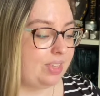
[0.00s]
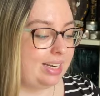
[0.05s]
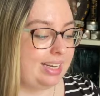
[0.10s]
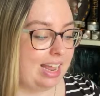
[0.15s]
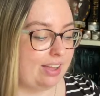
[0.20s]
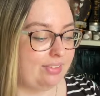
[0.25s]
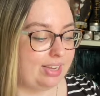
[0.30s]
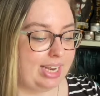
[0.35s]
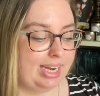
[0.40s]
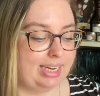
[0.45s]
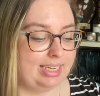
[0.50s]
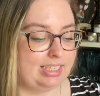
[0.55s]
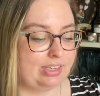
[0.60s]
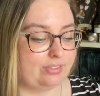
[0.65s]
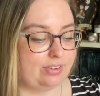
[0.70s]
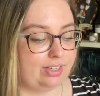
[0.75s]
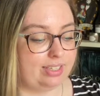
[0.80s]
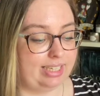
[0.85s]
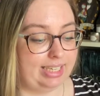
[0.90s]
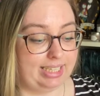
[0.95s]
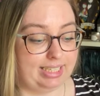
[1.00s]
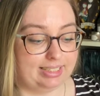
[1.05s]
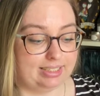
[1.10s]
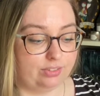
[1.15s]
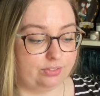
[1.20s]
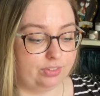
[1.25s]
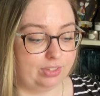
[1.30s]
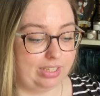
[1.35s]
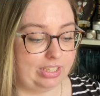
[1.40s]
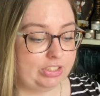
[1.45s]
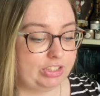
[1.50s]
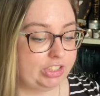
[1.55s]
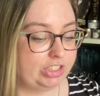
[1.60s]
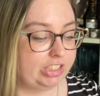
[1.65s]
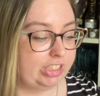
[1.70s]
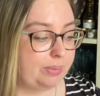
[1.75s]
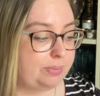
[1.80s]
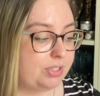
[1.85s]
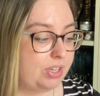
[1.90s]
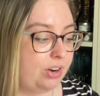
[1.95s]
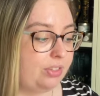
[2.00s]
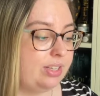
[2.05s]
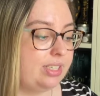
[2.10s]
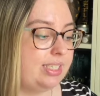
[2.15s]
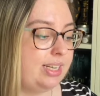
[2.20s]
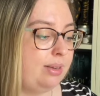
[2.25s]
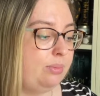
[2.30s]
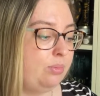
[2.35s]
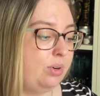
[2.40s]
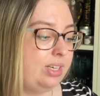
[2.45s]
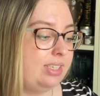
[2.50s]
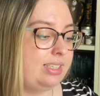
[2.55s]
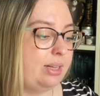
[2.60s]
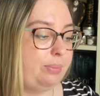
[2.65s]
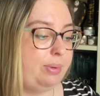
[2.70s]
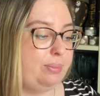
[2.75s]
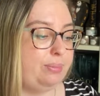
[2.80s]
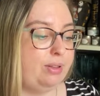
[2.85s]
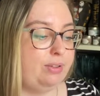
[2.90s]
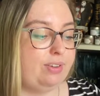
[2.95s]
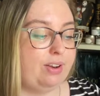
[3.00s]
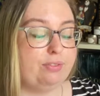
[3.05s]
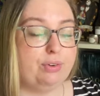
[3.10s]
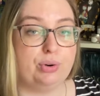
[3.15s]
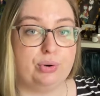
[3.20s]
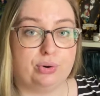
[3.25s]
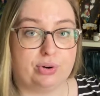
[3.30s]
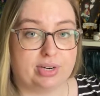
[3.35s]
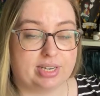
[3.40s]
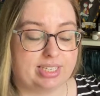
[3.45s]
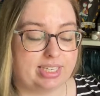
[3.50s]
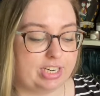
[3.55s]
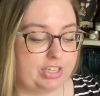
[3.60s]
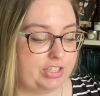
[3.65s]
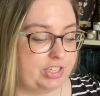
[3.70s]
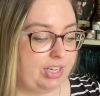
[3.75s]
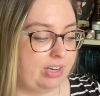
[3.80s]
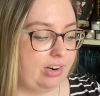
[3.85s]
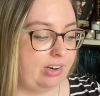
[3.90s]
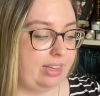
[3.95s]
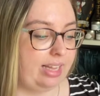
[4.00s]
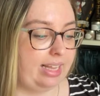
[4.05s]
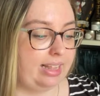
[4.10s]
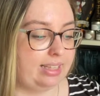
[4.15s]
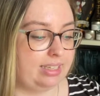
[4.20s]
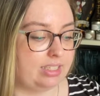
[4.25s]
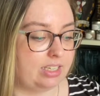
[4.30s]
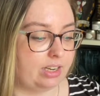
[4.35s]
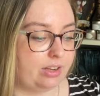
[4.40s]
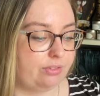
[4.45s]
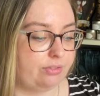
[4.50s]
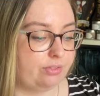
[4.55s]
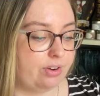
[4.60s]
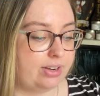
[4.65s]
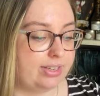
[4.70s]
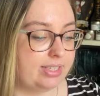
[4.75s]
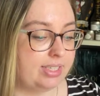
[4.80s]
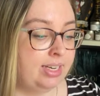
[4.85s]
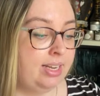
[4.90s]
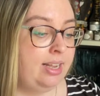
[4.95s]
navigating different needs and relationships, are the same ones that people of every orientation are likely to confront.